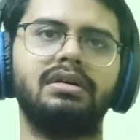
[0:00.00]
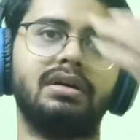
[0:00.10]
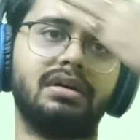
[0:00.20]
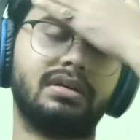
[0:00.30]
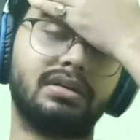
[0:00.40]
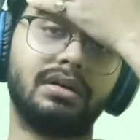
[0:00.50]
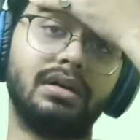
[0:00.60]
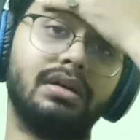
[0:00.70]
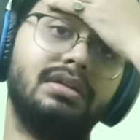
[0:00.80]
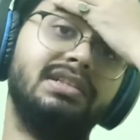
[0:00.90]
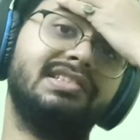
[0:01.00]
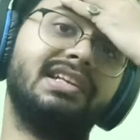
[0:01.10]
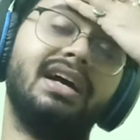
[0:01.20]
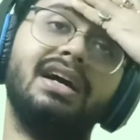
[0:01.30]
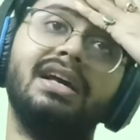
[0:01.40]
Oh God, this
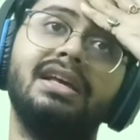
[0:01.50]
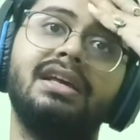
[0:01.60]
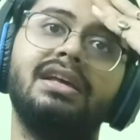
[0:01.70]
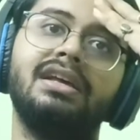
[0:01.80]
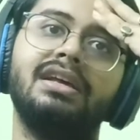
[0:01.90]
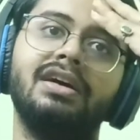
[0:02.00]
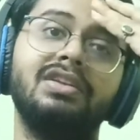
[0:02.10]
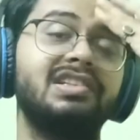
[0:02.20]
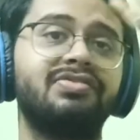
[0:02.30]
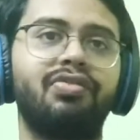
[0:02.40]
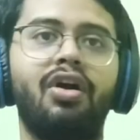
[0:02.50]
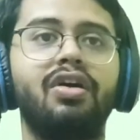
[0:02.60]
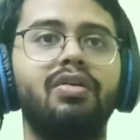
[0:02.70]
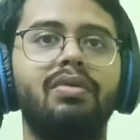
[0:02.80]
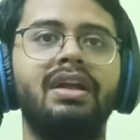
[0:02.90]
guy or this
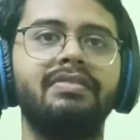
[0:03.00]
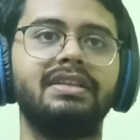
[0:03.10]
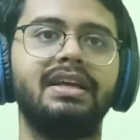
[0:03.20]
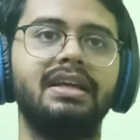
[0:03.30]
frog or whatever